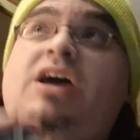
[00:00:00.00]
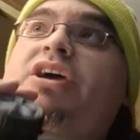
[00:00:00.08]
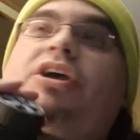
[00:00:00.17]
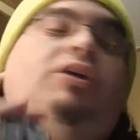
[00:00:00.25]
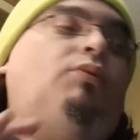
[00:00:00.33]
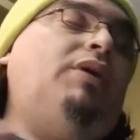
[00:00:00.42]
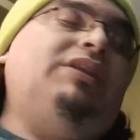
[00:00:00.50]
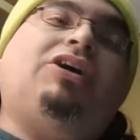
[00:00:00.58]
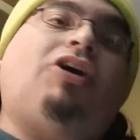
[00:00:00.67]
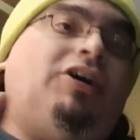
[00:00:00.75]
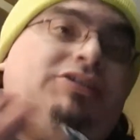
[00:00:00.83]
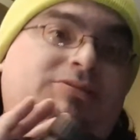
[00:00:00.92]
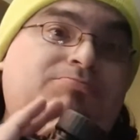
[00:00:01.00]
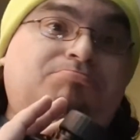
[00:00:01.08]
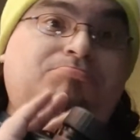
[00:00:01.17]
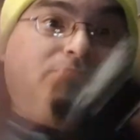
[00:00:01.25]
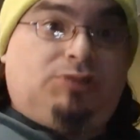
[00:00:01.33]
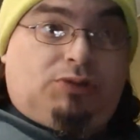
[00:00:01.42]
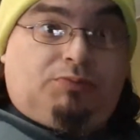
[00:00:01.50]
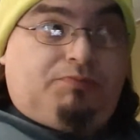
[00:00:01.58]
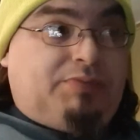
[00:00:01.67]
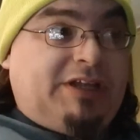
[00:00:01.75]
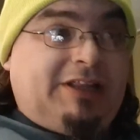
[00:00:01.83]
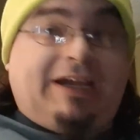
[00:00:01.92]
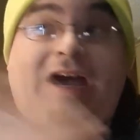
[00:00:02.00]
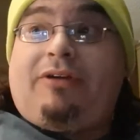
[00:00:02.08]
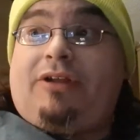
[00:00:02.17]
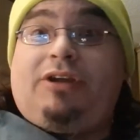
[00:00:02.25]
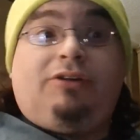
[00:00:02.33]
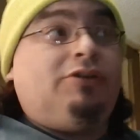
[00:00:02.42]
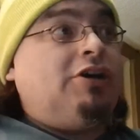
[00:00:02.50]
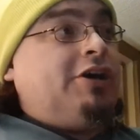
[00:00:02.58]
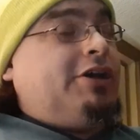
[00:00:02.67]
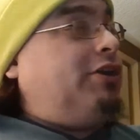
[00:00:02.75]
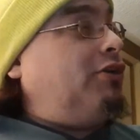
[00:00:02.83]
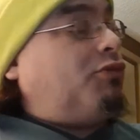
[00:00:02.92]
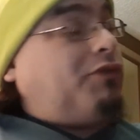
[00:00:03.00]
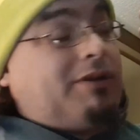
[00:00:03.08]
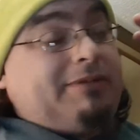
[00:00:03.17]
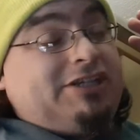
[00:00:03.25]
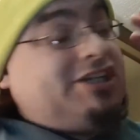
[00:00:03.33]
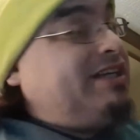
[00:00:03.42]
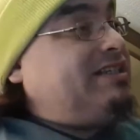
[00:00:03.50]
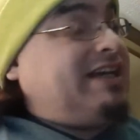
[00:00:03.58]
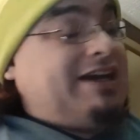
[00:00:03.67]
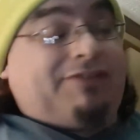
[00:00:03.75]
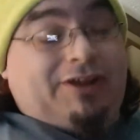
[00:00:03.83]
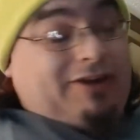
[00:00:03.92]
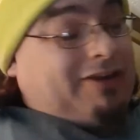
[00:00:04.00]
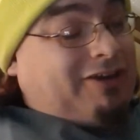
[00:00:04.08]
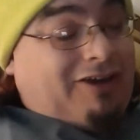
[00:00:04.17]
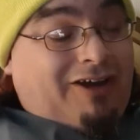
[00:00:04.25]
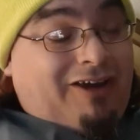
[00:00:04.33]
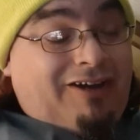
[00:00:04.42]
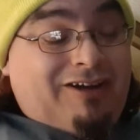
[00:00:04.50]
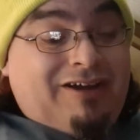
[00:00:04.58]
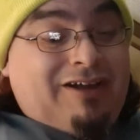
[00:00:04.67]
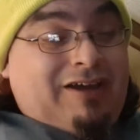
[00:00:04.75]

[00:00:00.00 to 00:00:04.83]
You don't want the car peeling out on you. You don't want to be chasing after a car.